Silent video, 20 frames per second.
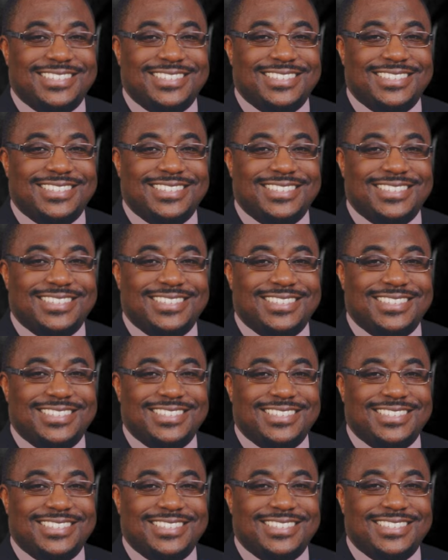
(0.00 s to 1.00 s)

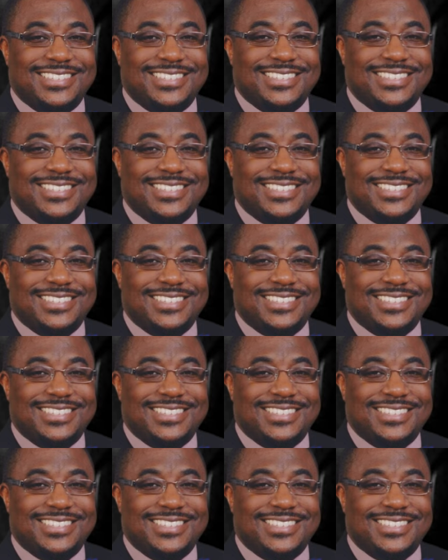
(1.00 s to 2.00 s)

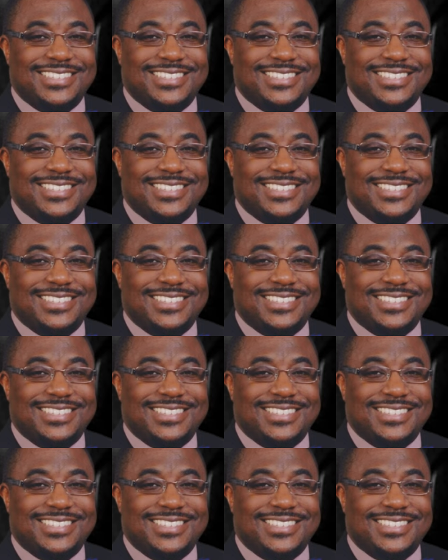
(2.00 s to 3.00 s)

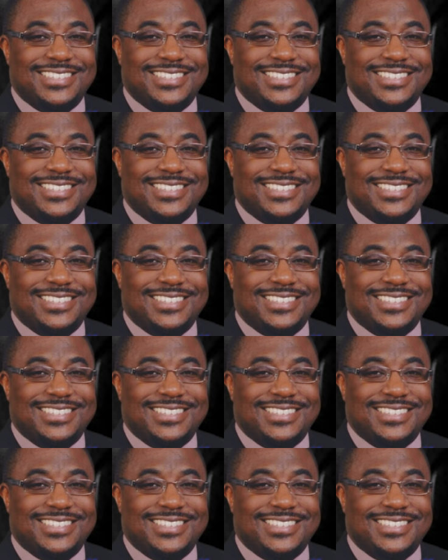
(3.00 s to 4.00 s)

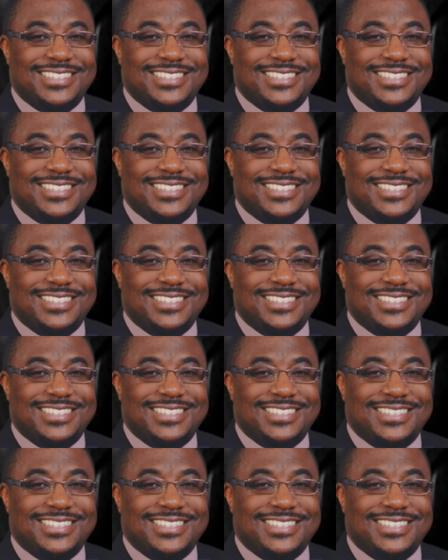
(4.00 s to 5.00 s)

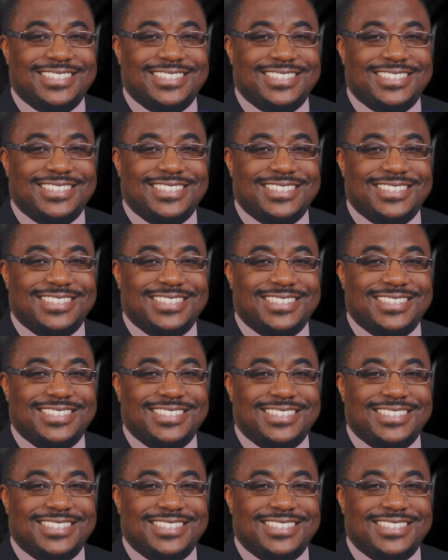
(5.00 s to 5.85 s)
The face doesn't move, so there is nothing to read.